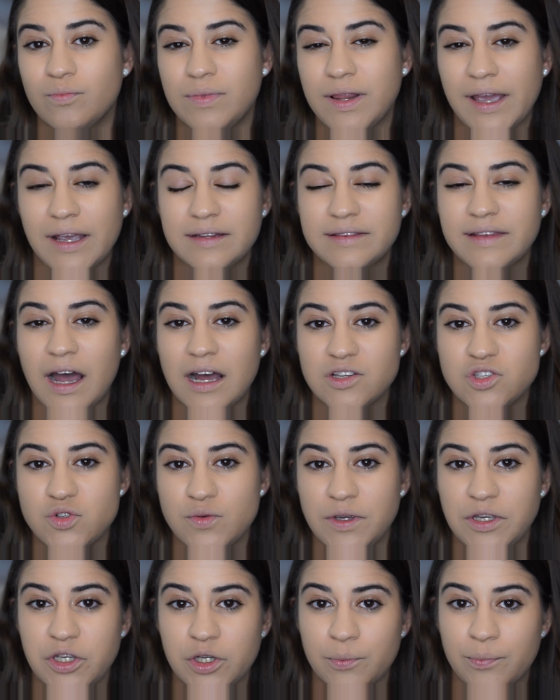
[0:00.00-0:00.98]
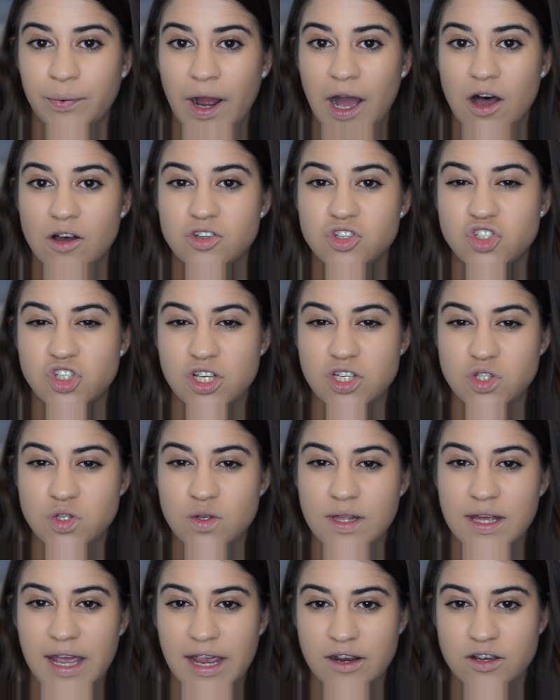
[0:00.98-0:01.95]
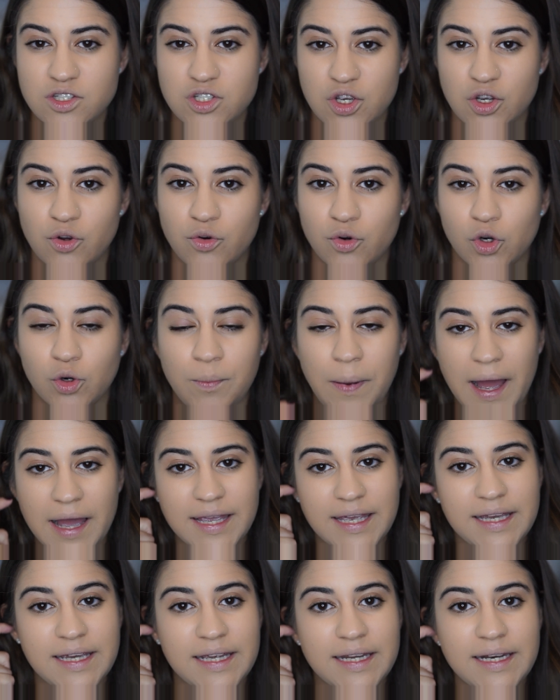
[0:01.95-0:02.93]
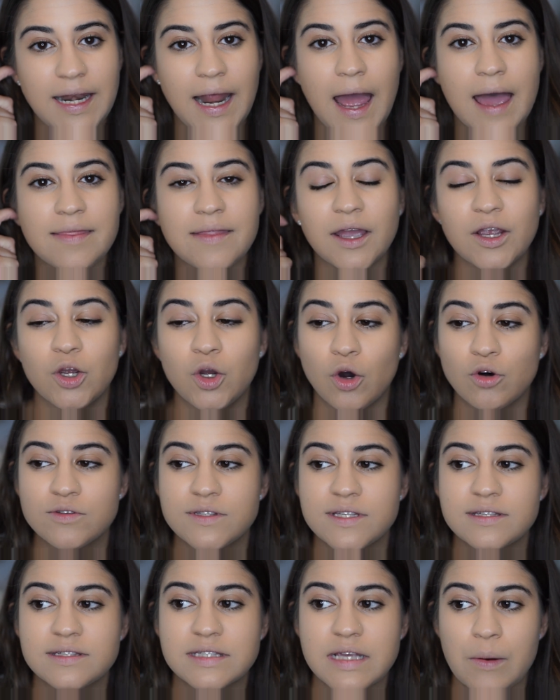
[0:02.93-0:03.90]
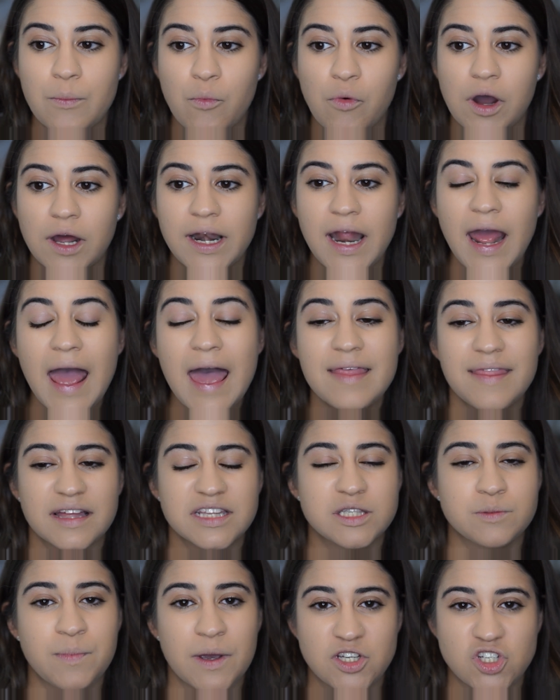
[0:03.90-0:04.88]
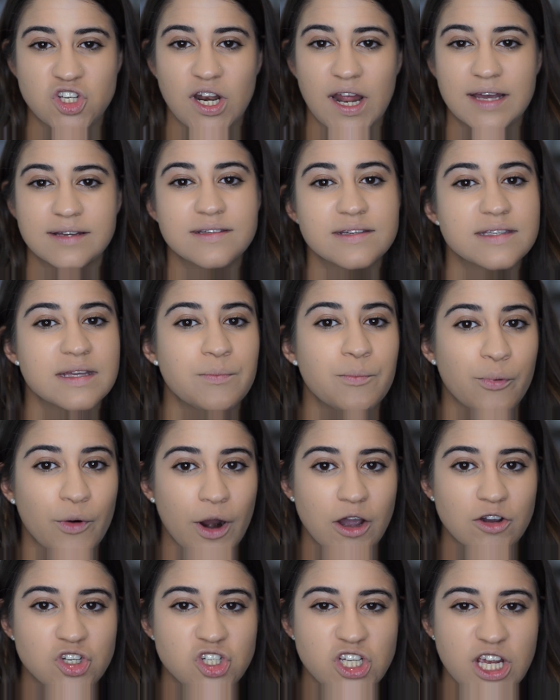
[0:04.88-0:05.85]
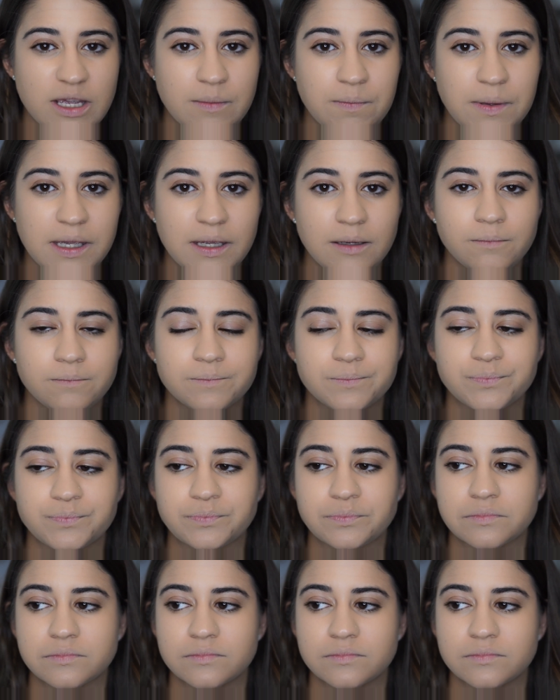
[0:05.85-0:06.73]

like not doing your brows, just so the hairs can grow back in, and then go to someone that specializes in brow shaping,